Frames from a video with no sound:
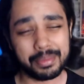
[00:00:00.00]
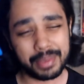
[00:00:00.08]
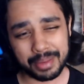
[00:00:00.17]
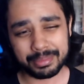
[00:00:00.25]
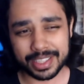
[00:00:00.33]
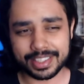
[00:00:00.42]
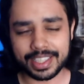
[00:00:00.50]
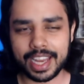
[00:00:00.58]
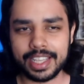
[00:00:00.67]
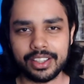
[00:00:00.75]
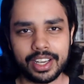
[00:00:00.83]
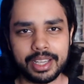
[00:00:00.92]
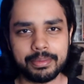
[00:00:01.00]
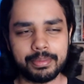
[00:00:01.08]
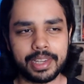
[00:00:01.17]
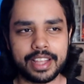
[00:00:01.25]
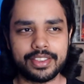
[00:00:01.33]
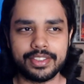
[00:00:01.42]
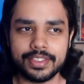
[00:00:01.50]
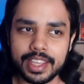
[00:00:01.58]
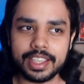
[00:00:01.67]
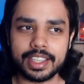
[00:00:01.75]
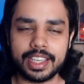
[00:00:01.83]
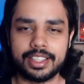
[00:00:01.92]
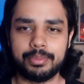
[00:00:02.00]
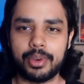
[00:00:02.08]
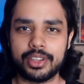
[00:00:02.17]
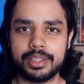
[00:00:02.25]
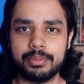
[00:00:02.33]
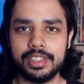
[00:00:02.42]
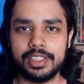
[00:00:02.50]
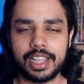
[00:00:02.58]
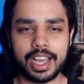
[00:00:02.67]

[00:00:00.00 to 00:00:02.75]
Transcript: I'm, I'm, deciding on it, but I think it's possible.